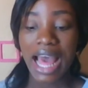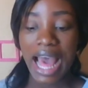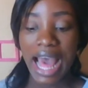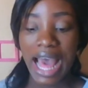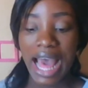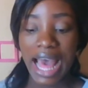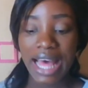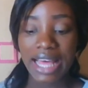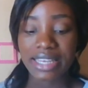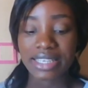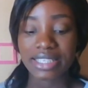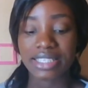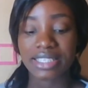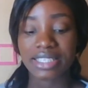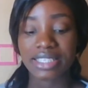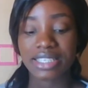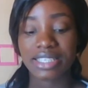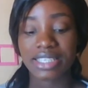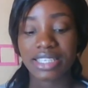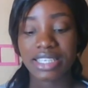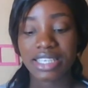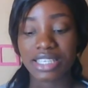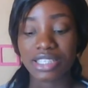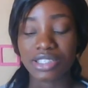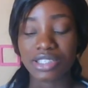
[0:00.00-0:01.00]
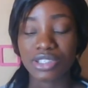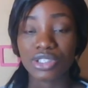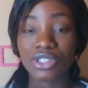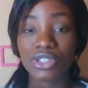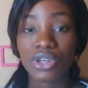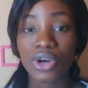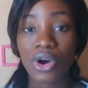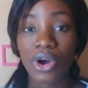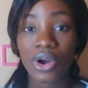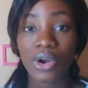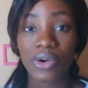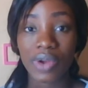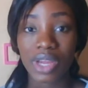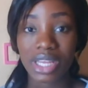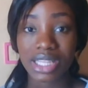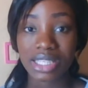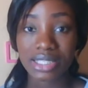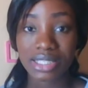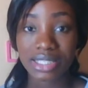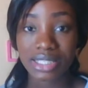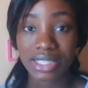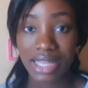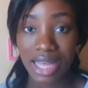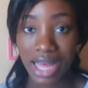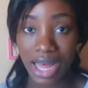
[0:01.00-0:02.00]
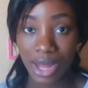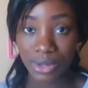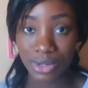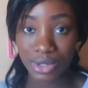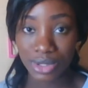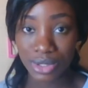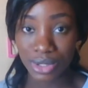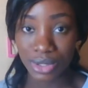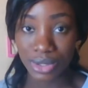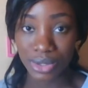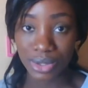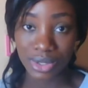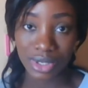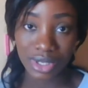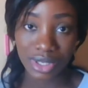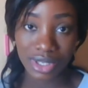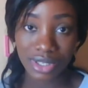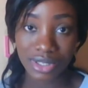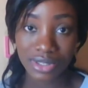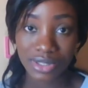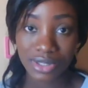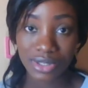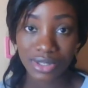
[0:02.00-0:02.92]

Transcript: and its current outlook